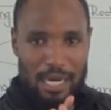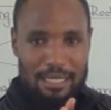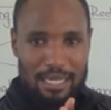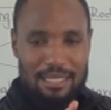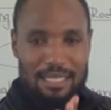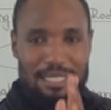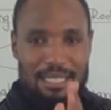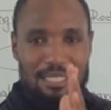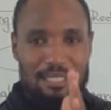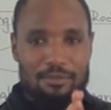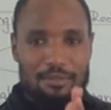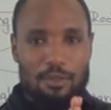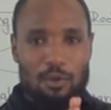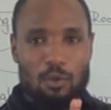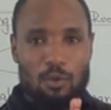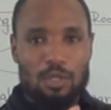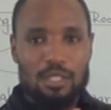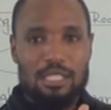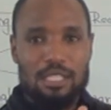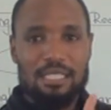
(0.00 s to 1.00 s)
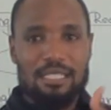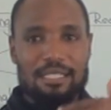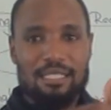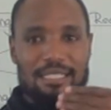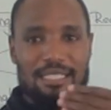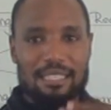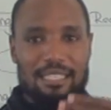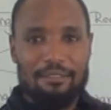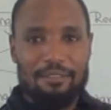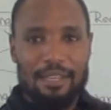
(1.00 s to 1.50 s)
it is for watching
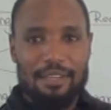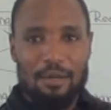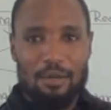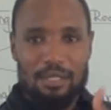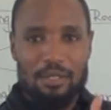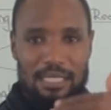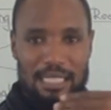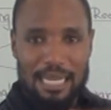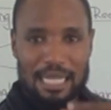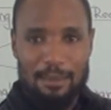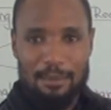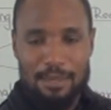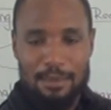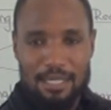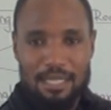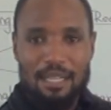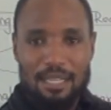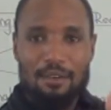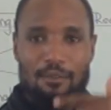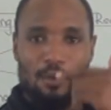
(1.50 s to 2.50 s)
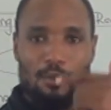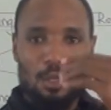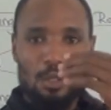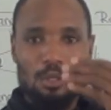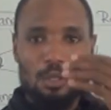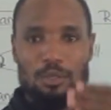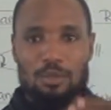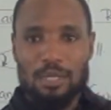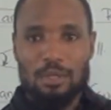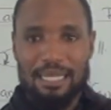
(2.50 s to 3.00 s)
several times for you to
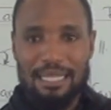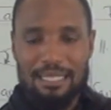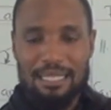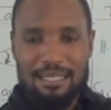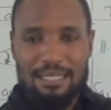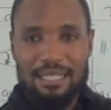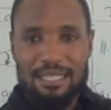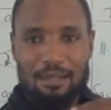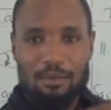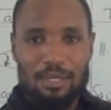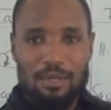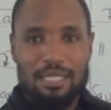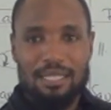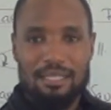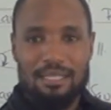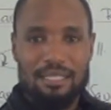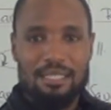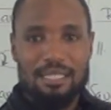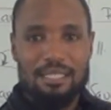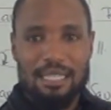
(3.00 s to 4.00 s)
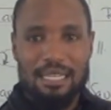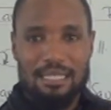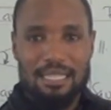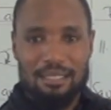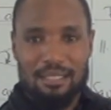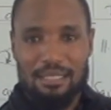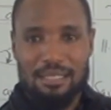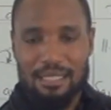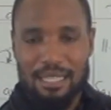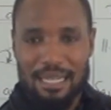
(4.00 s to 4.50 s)
understand what the teacher has
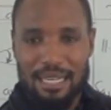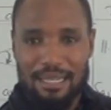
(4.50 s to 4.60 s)
done.